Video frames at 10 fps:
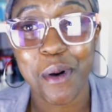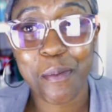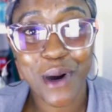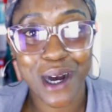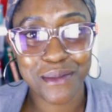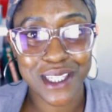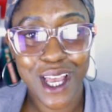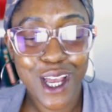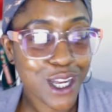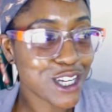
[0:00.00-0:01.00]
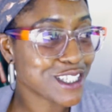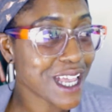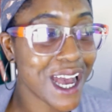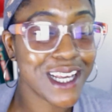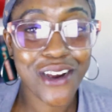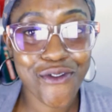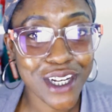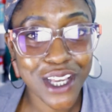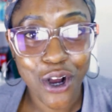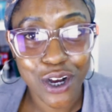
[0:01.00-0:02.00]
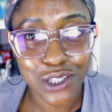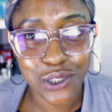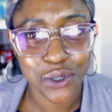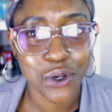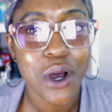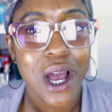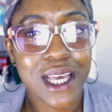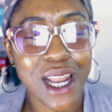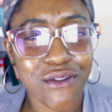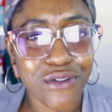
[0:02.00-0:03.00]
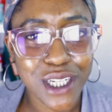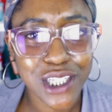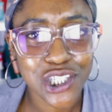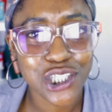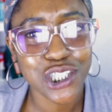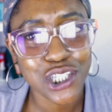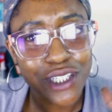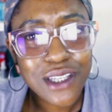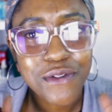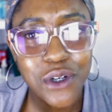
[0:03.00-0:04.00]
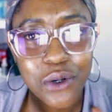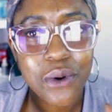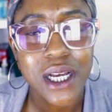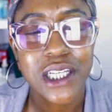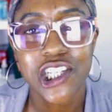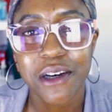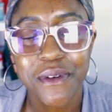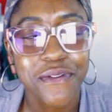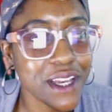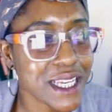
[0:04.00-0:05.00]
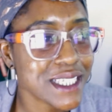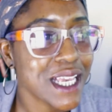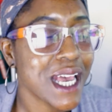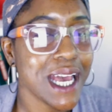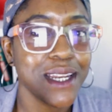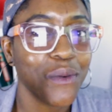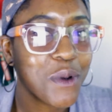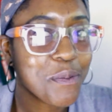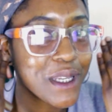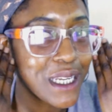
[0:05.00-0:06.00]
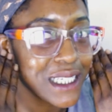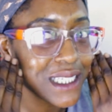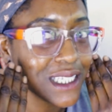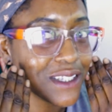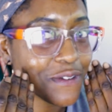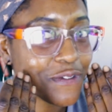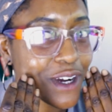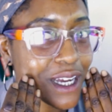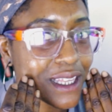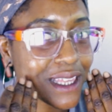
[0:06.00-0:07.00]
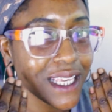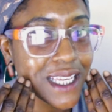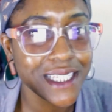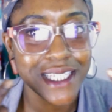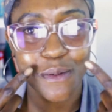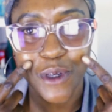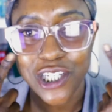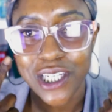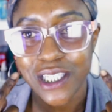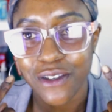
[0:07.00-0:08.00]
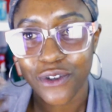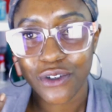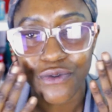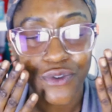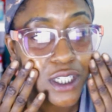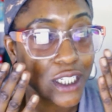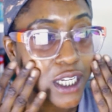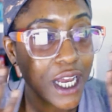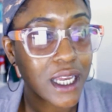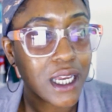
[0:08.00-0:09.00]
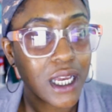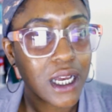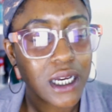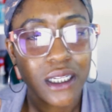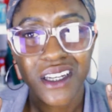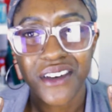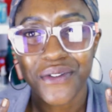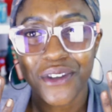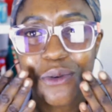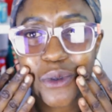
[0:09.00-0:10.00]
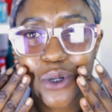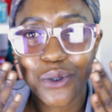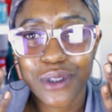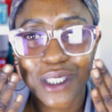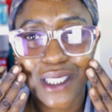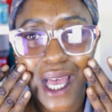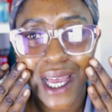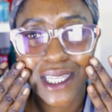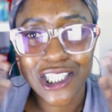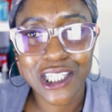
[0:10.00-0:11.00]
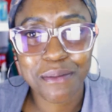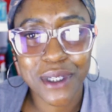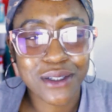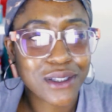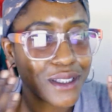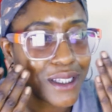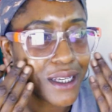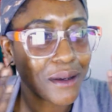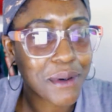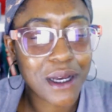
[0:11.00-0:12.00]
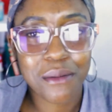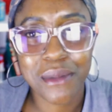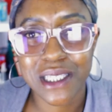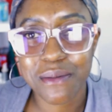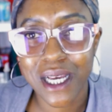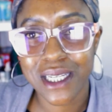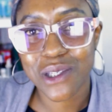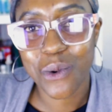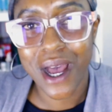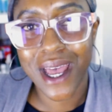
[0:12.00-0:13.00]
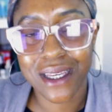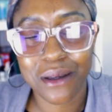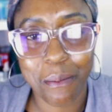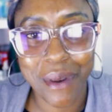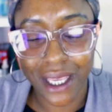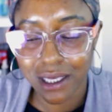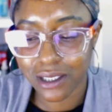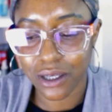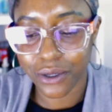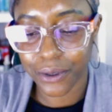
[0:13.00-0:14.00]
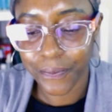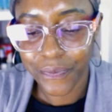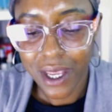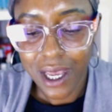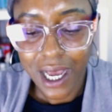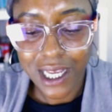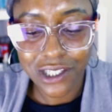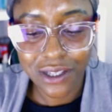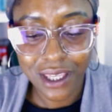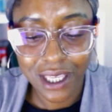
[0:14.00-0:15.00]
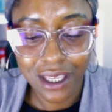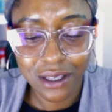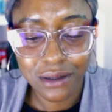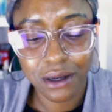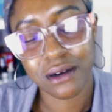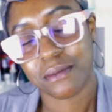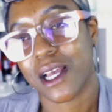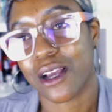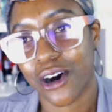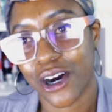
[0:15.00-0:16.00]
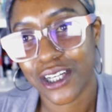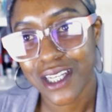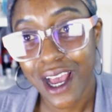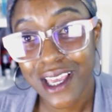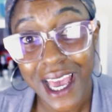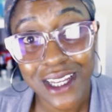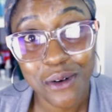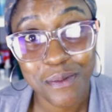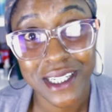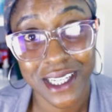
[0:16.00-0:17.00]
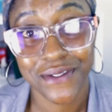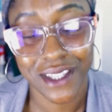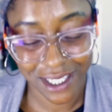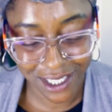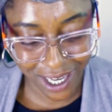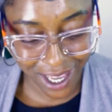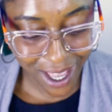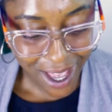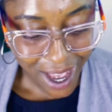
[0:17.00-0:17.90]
pumped because I don't really contour, and I really should because I've got quite a chubby face, and it would be nice to define this, especially as I've got really, like, I don't know if you would call these high cheekbones, but my smile is quite big, so I do think it's, oh my god, I cannot believe this, yeah.